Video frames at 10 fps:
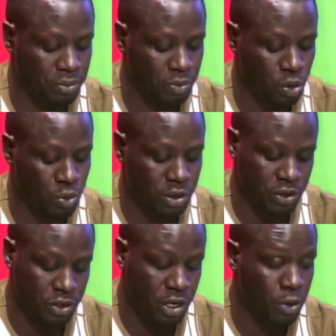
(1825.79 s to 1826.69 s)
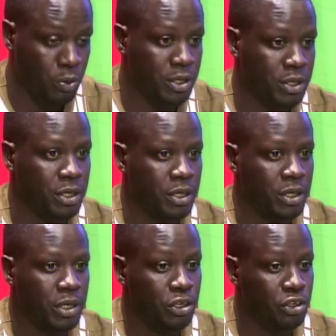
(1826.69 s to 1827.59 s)
North and Southwest
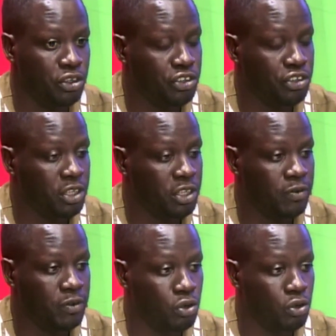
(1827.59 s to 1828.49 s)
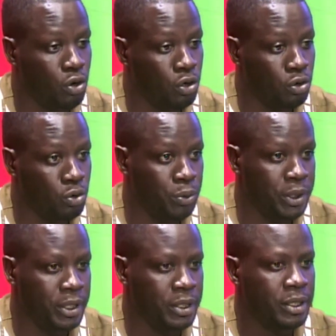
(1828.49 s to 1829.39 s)
initiative is
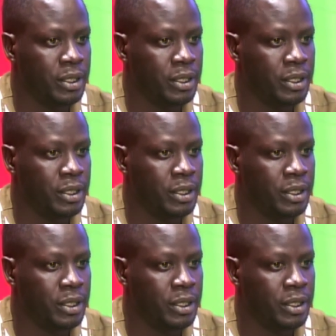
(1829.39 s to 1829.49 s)
ongoing.